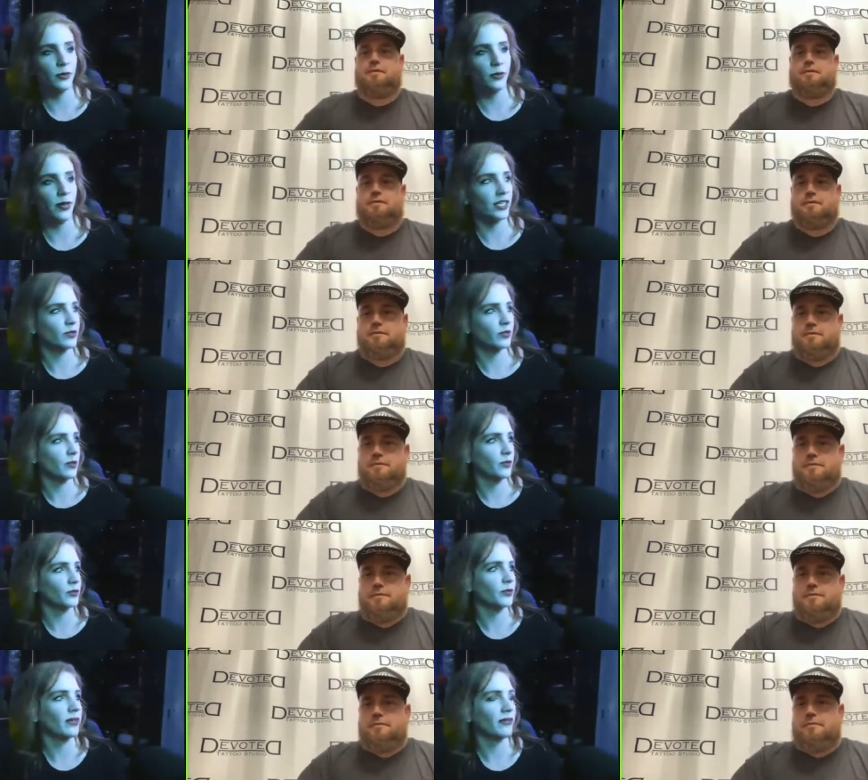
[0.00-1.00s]
Speaker 1: Expo as
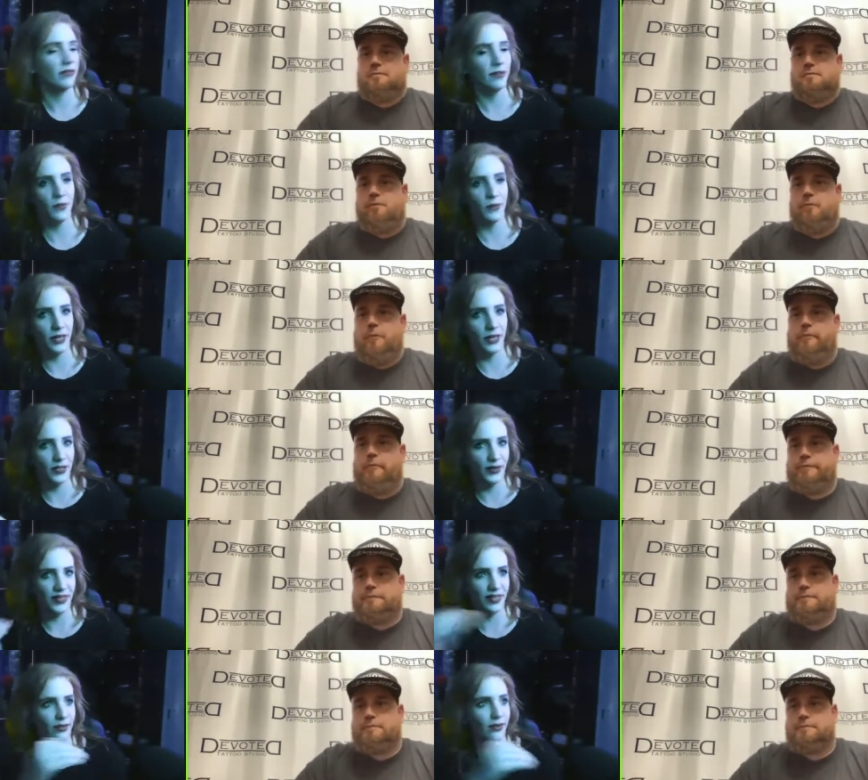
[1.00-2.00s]
well. If you ever want to do
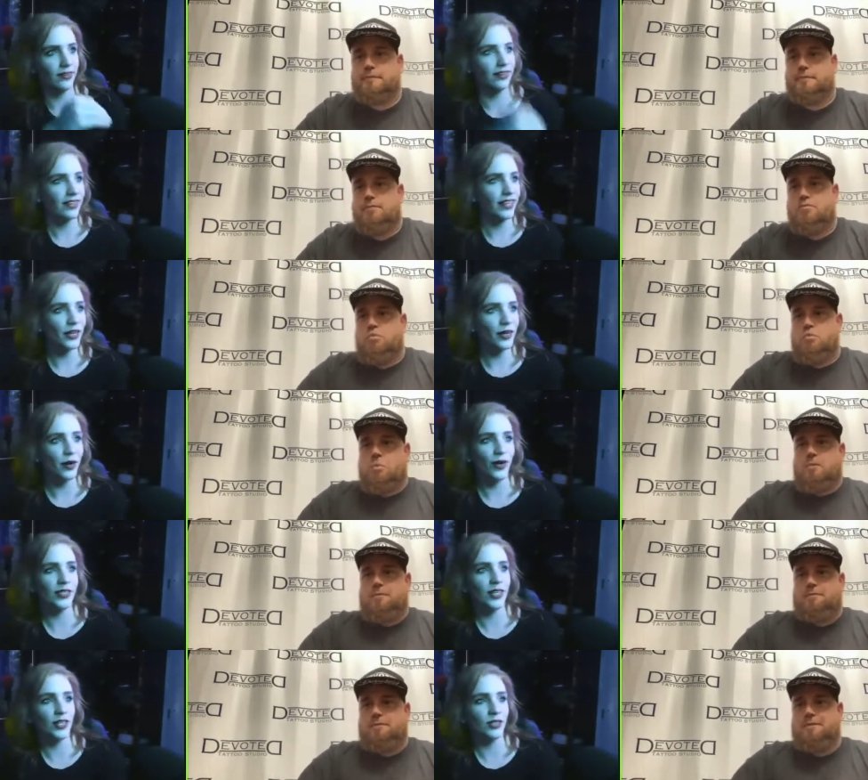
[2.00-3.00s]
another
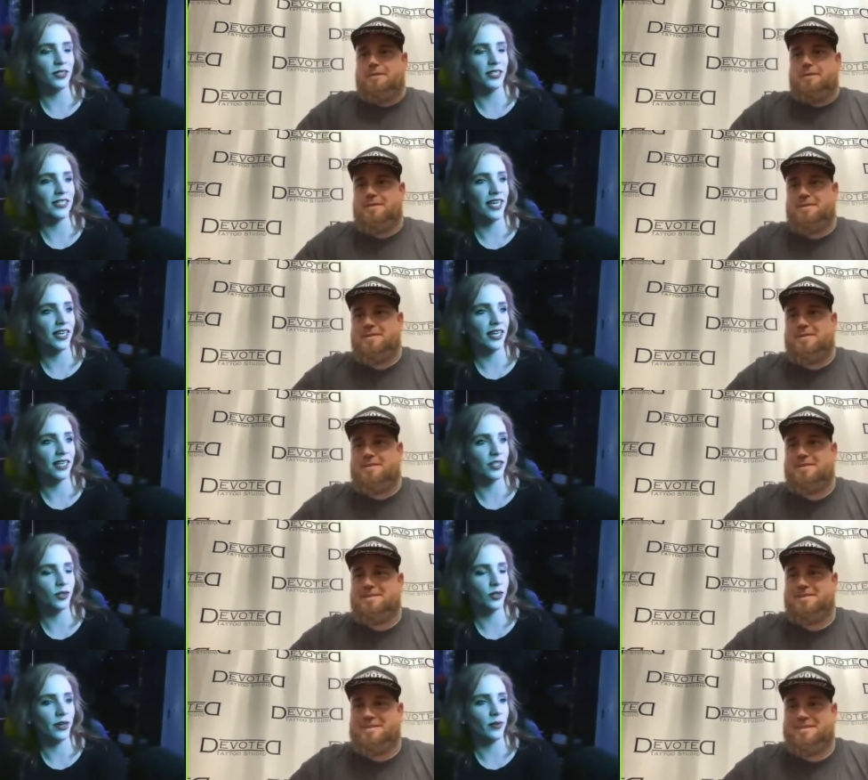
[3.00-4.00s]
cross-country tech
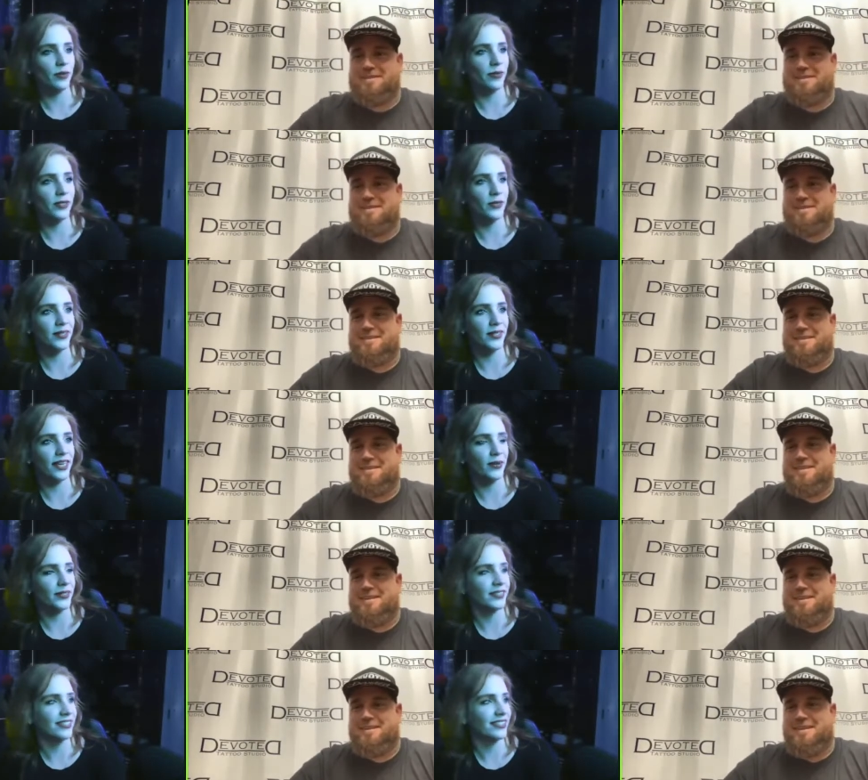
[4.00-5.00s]
track, we'll be doing that
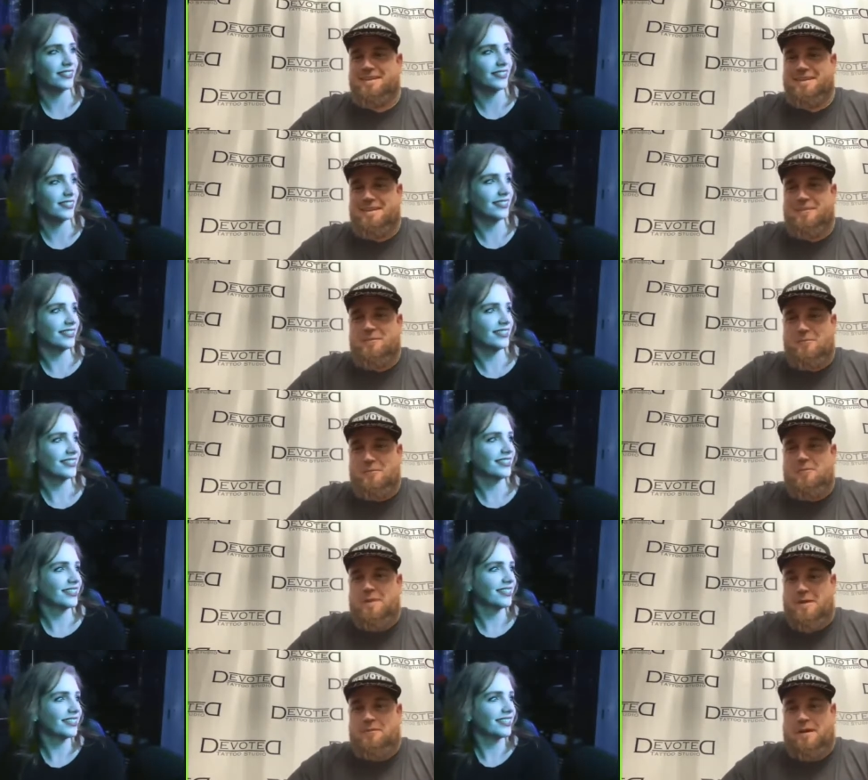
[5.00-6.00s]
one.
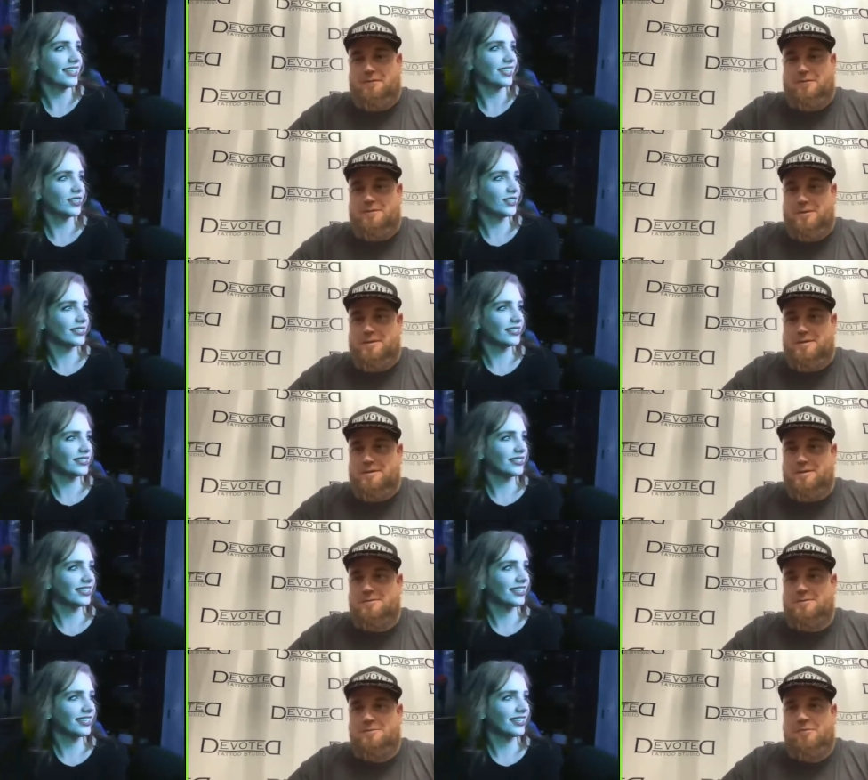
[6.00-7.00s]
Speaker 2: I'm down for sure.
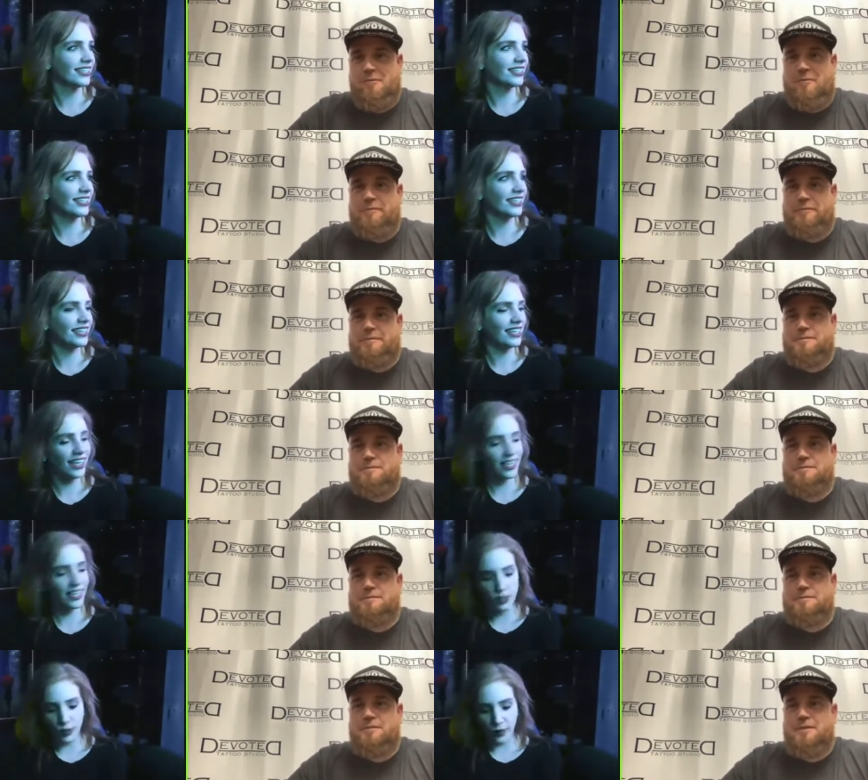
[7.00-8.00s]
Speaker 1: Yeah,
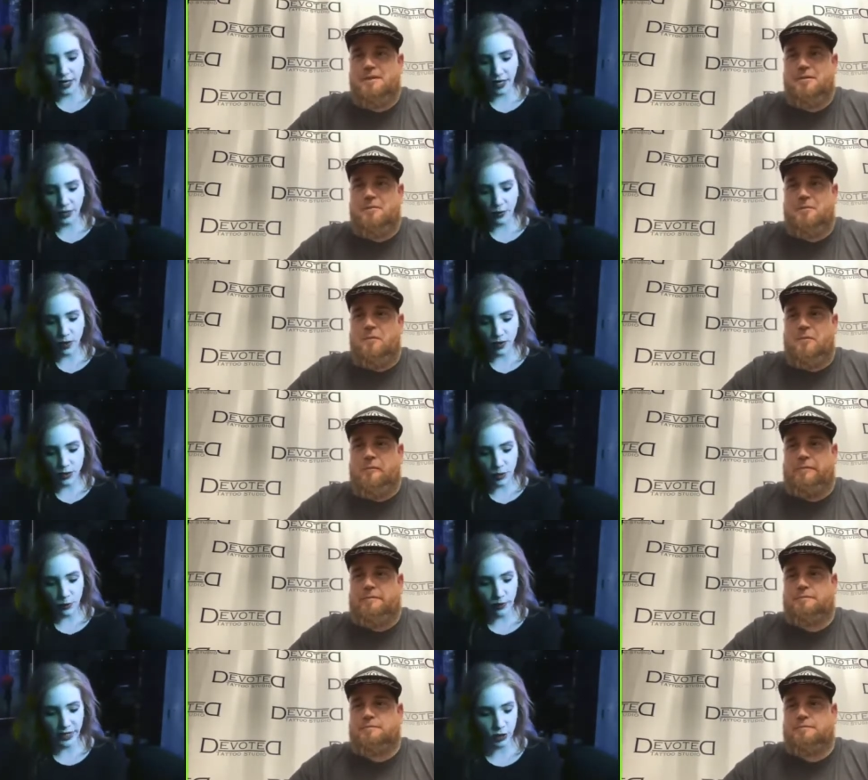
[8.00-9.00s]
so uh, you also
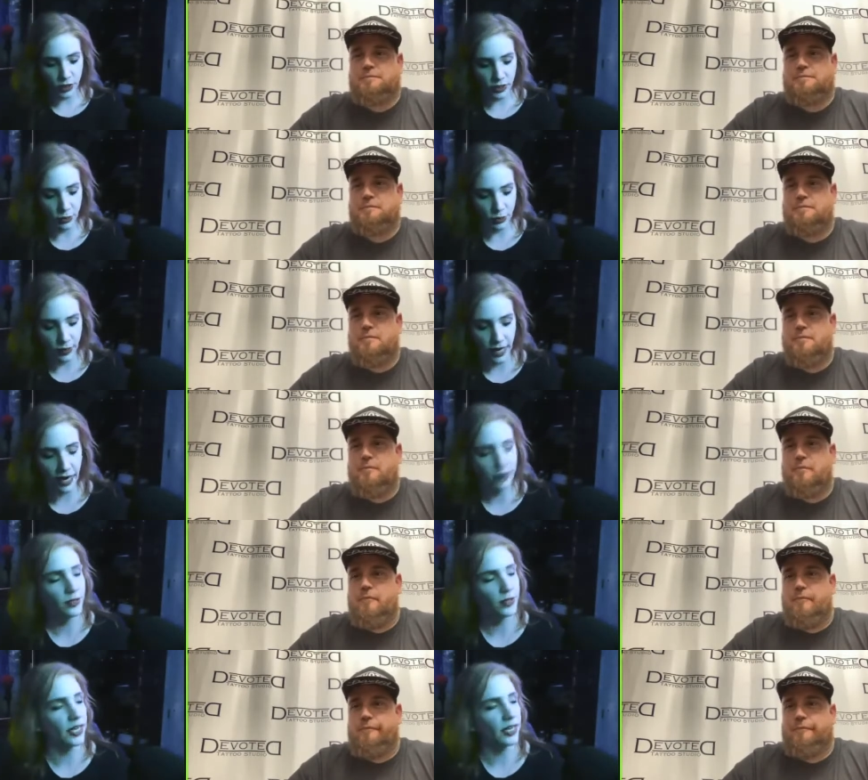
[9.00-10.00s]
mentioned your
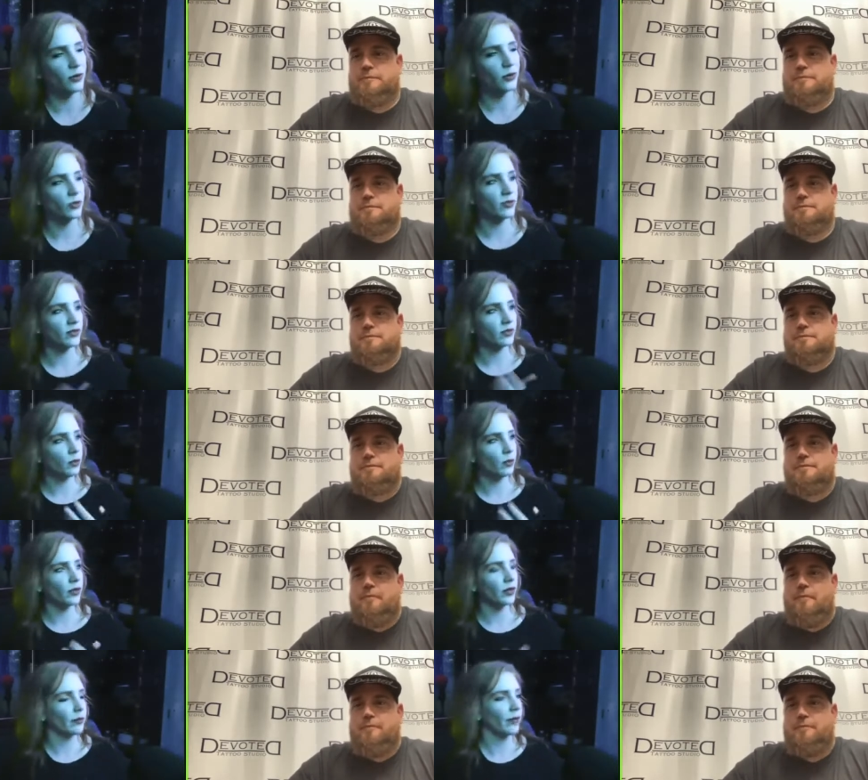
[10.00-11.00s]
aftercare, which we've
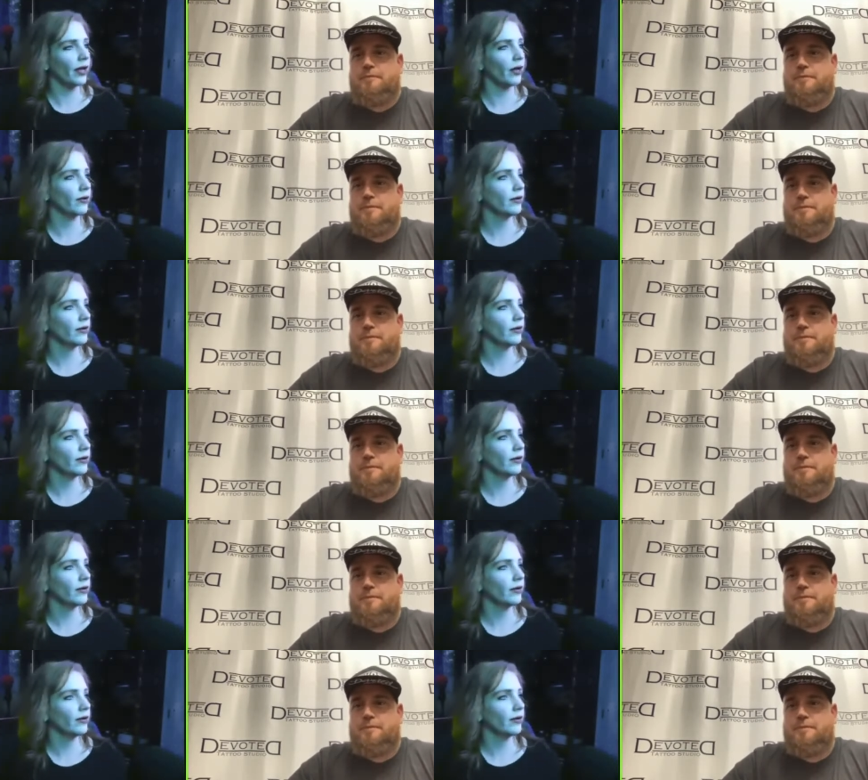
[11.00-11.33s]
spoken about